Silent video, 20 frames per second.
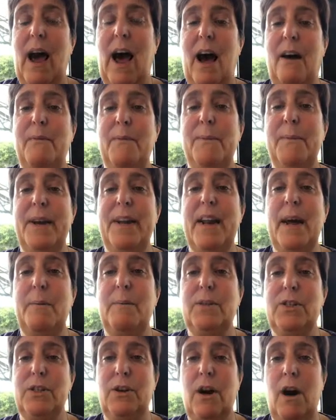I haven't been
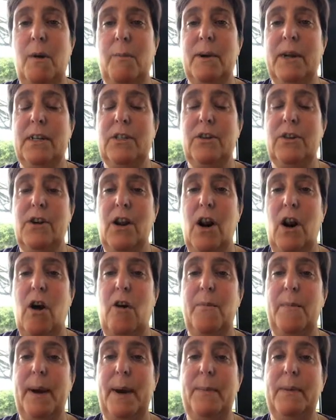able to comment on a lot
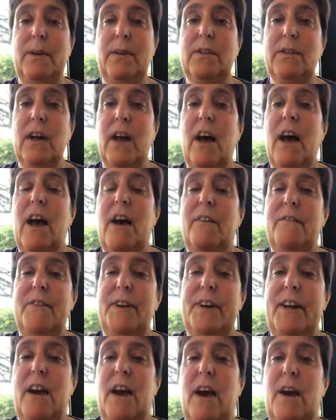of people's
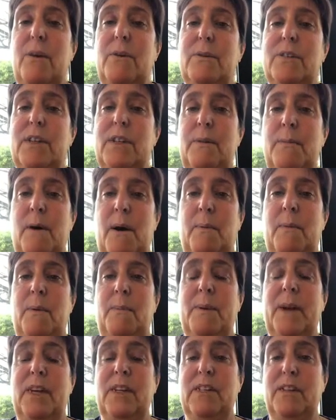videos at the
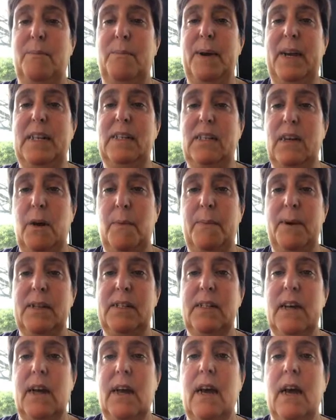moment because I've been so
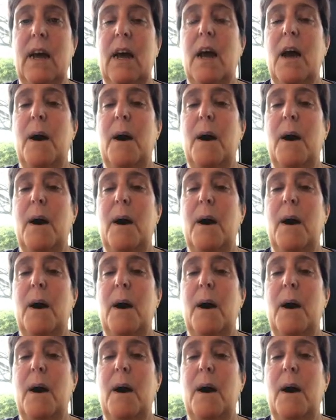busy,